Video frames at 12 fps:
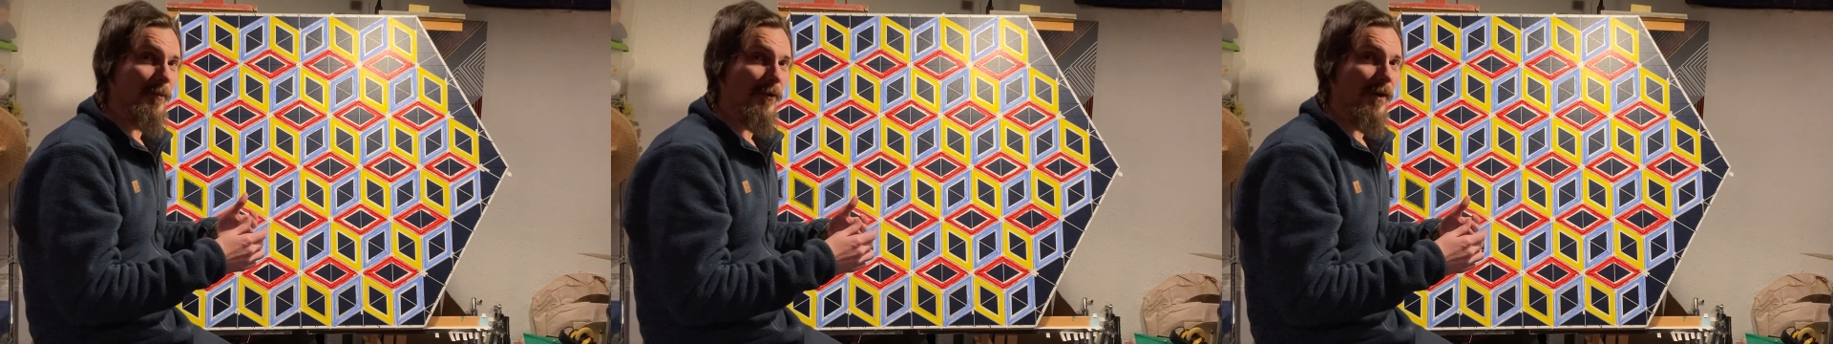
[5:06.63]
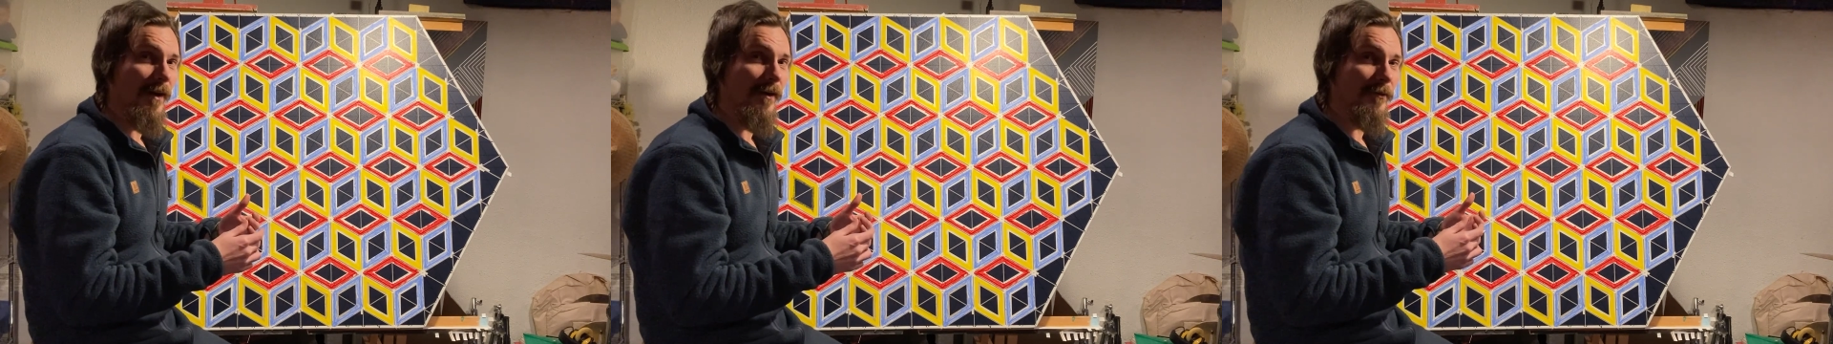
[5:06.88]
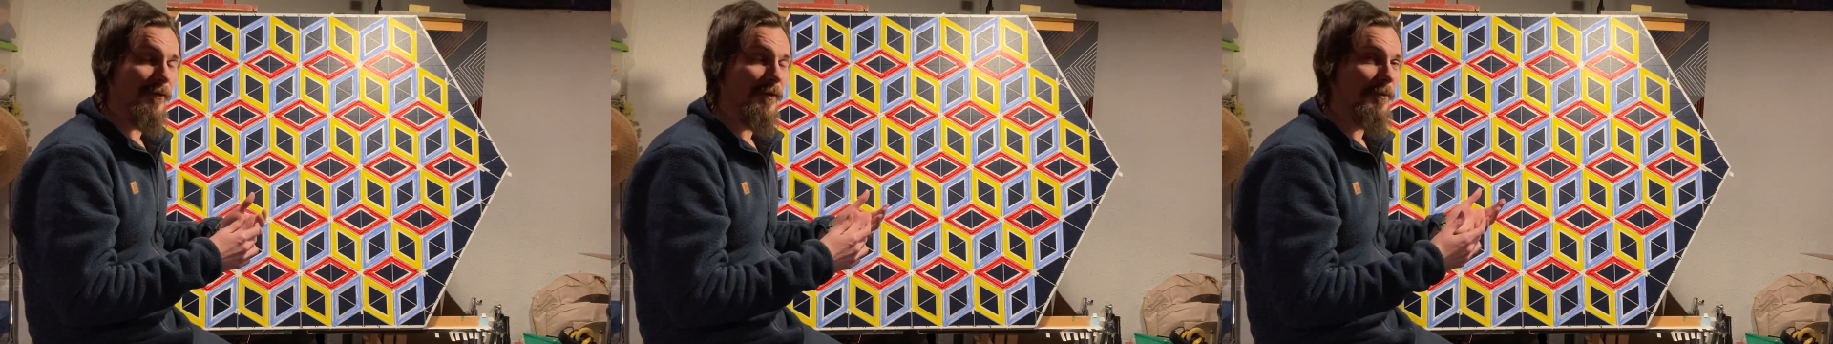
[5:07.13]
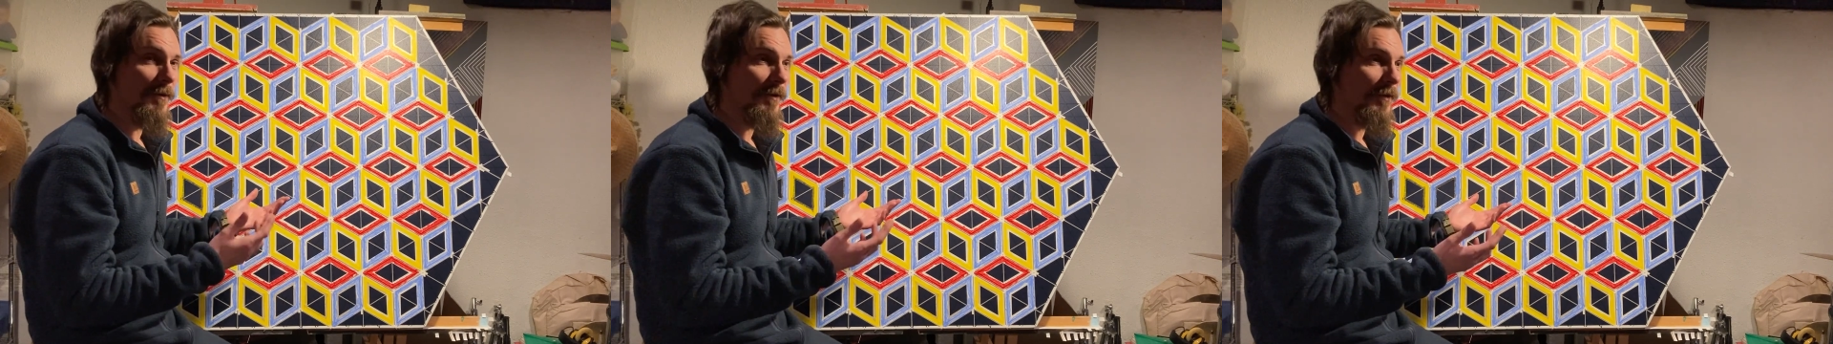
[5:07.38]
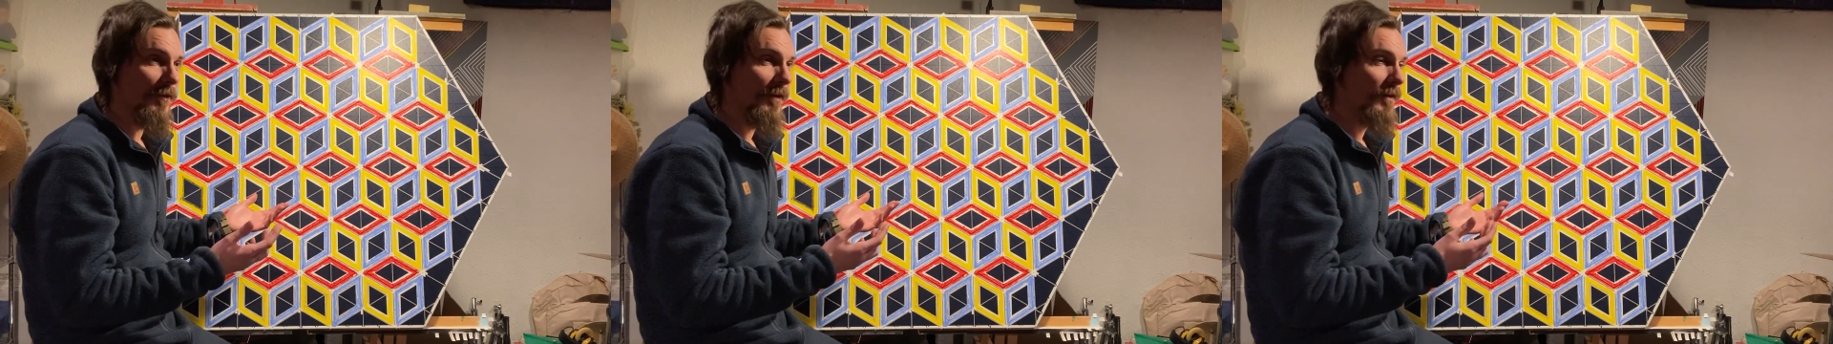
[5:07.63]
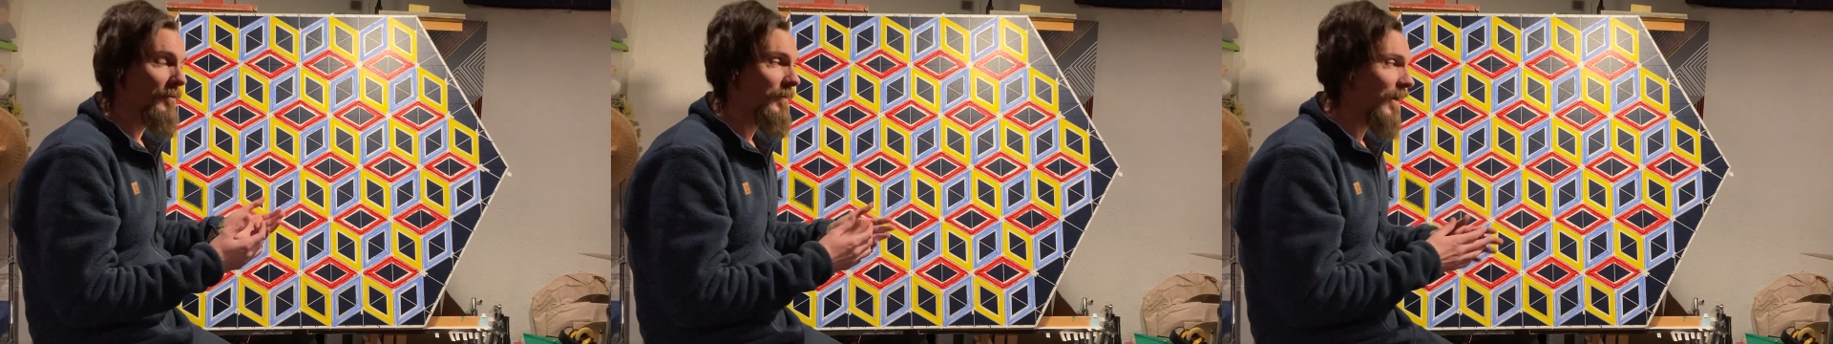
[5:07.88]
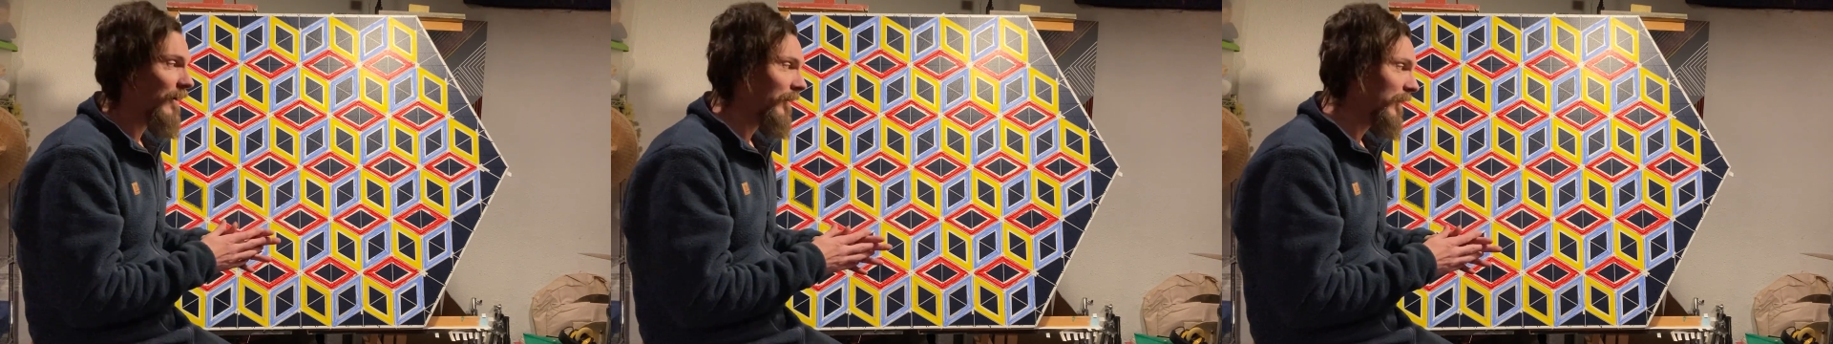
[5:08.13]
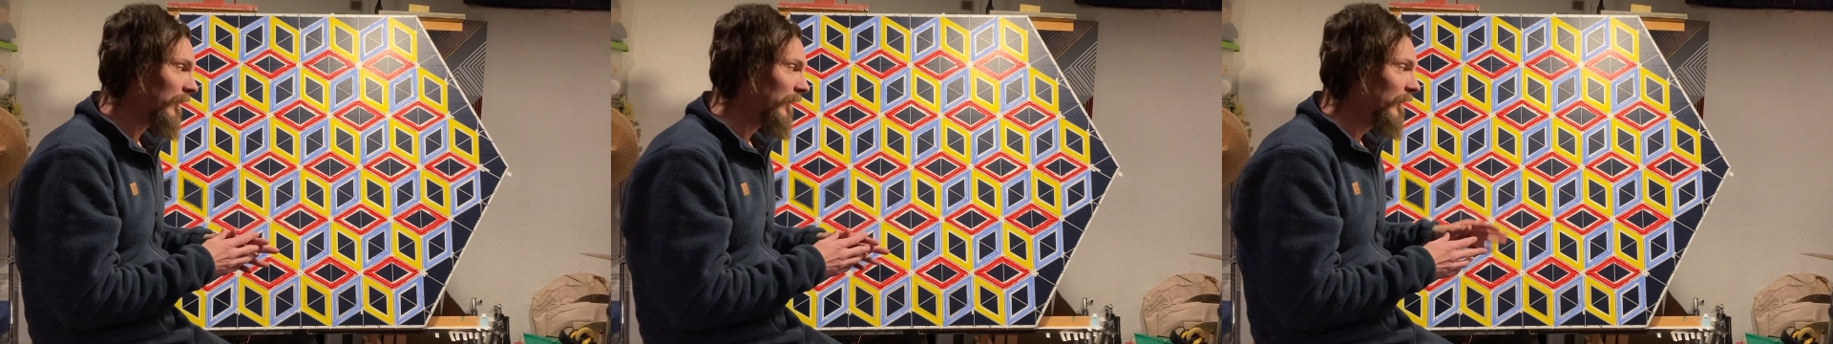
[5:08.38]
or however you want to think about
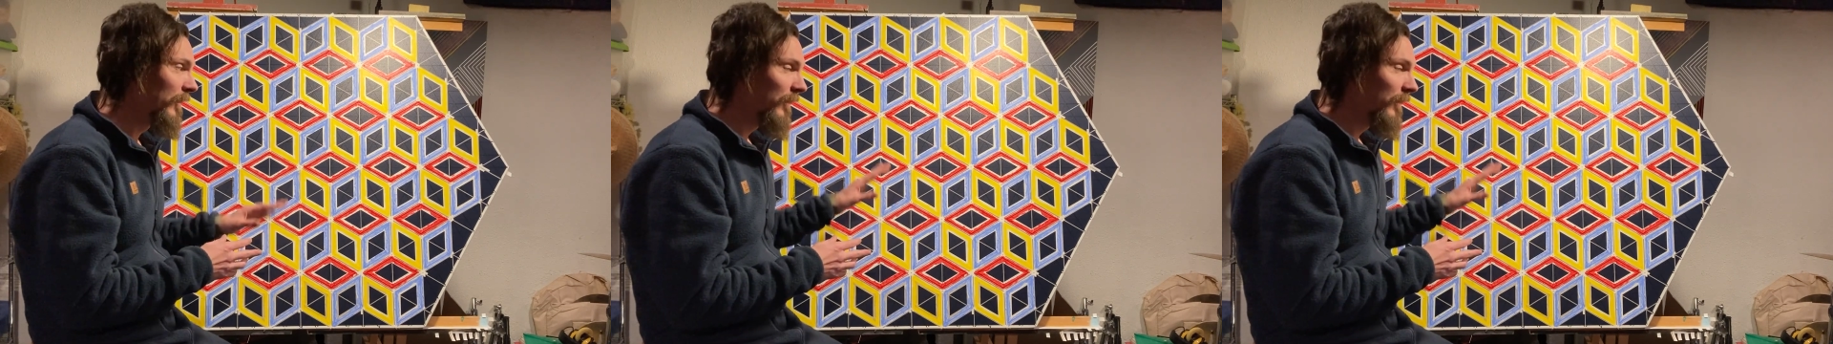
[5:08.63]
it.